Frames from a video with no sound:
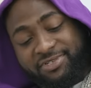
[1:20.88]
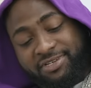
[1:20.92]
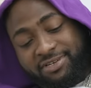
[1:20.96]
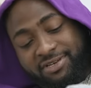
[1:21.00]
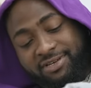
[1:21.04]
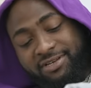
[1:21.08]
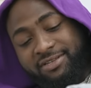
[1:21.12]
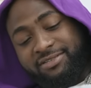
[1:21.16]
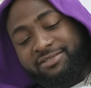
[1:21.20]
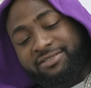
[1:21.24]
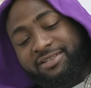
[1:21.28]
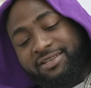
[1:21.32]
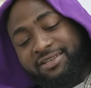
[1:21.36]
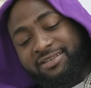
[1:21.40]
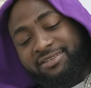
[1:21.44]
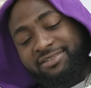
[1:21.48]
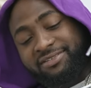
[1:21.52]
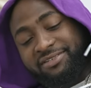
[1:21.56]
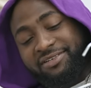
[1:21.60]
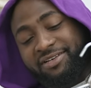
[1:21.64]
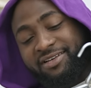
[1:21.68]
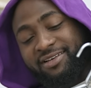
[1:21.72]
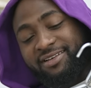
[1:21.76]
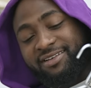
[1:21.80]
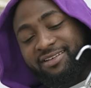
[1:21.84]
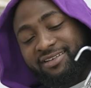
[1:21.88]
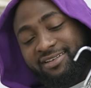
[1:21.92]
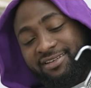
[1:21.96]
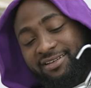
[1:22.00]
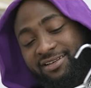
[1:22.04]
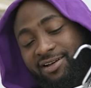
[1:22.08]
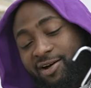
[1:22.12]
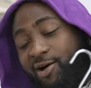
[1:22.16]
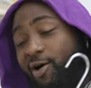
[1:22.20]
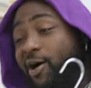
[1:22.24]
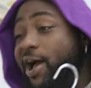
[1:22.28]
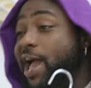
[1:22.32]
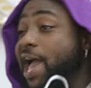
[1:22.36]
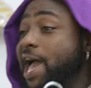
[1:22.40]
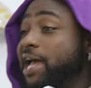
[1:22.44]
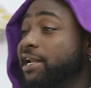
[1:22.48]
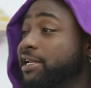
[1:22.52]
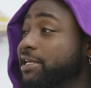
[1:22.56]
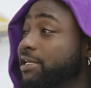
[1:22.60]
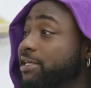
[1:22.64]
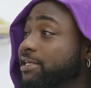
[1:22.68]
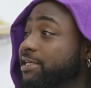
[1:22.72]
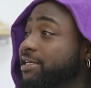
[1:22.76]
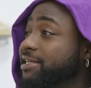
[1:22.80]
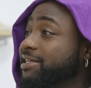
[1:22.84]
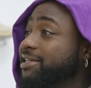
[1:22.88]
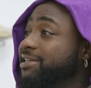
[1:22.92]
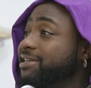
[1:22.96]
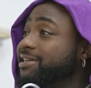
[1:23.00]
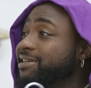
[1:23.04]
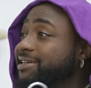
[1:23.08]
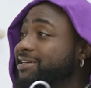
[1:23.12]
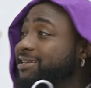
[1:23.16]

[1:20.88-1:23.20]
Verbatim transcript: Yeah, yeah. Or hat. Less.